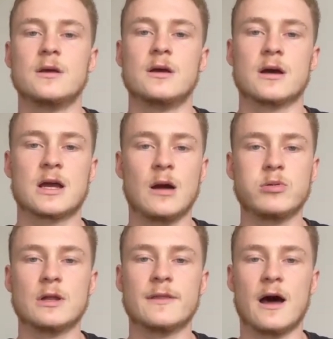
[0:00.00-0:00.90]
A
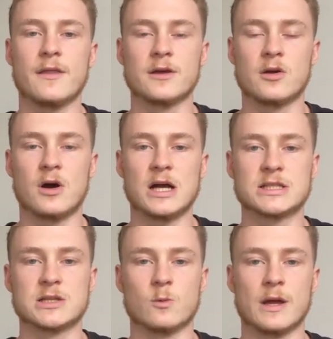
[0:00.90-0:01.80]
couple of the other guys
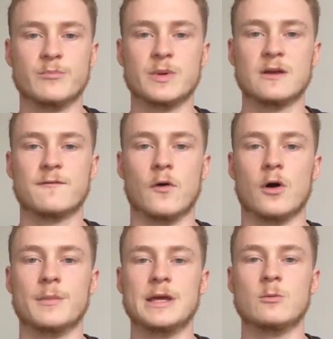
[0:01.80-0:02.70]
that went big for
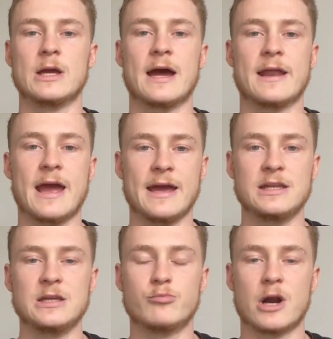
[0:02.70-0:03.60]
me, we had
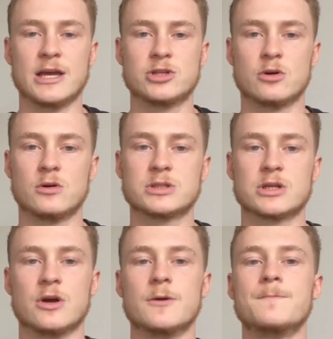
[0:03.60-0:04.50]
Andy Brayshaw,
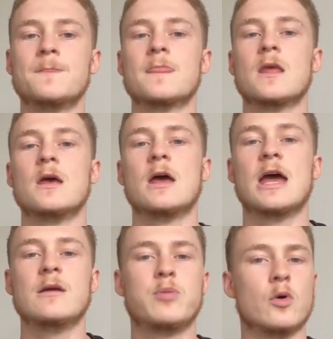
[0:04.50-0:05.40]
so
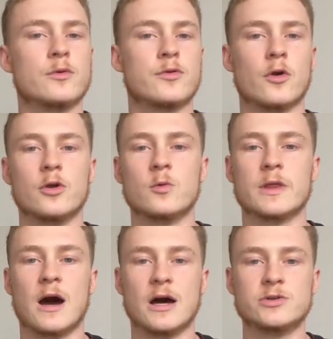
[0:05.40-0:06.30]
he pulled through with
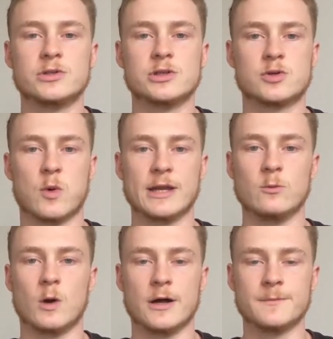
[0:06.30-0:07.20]

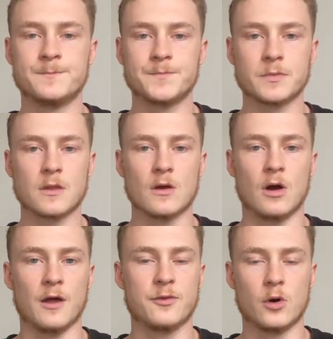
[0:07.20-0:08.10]
121
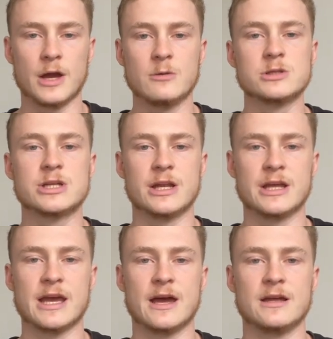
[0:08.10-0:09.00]
I thought he was going to
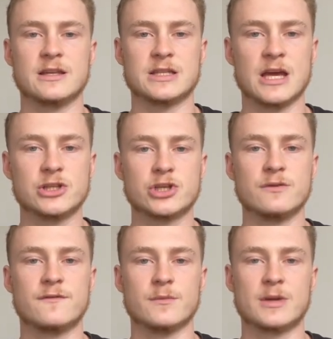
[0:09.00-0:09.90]
get attention
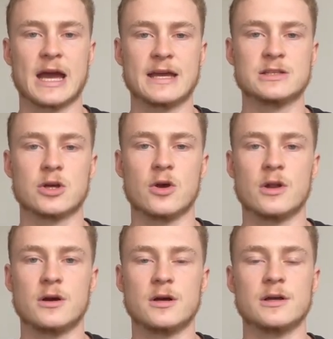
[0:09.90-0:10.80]
from Kane
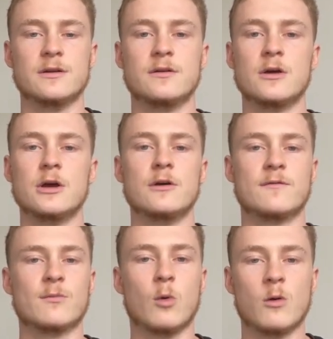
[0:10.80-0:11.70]
Turner, and
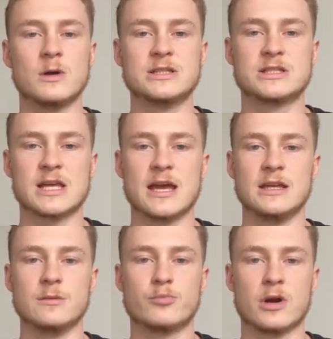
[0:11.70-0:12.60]
from what we'd seen
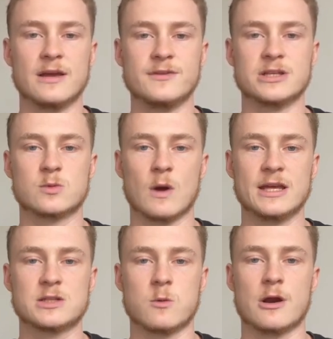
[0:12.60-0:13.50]
in previous
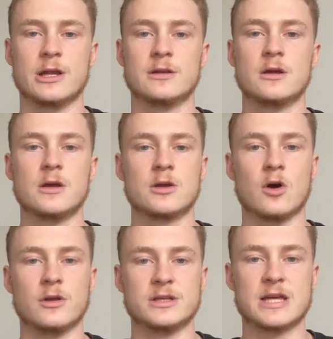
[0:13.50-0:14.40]
weeks where he'd
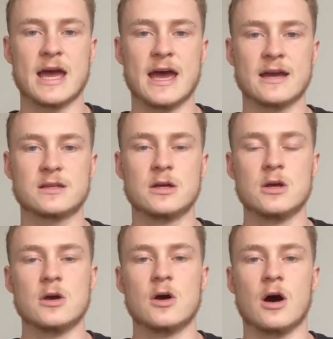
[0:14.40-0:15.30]
gotten tagged,
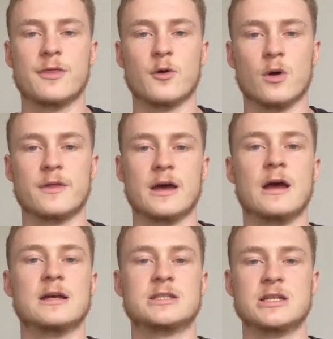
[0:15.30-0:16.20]
I thought that
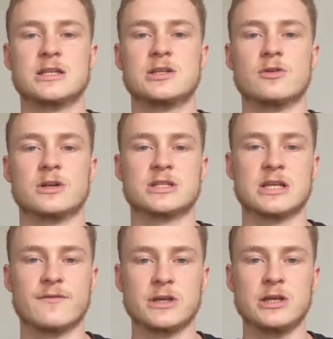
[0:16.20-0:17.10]
a 60 or a
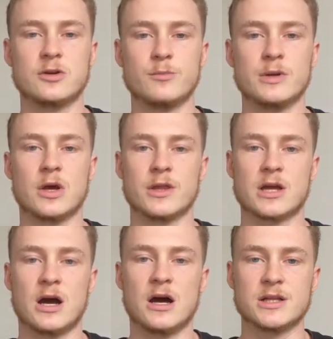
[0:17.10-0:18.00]
70 could be on the
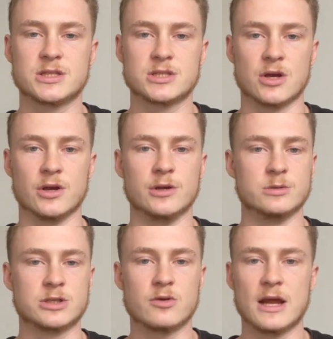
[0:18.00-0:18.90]
cards. so it
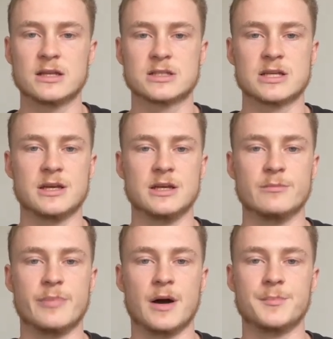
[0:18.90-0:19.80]
was great to see him
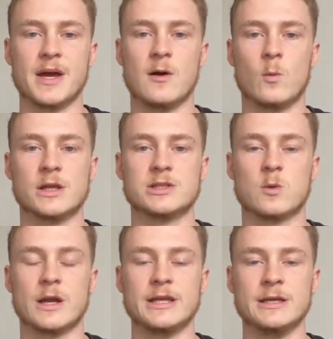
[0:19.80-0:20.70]
pump out
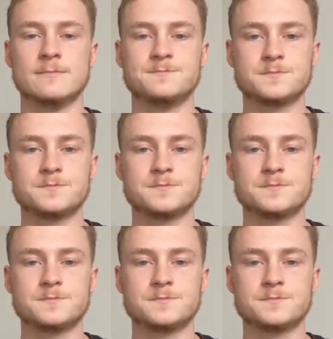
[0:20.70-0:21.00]
120.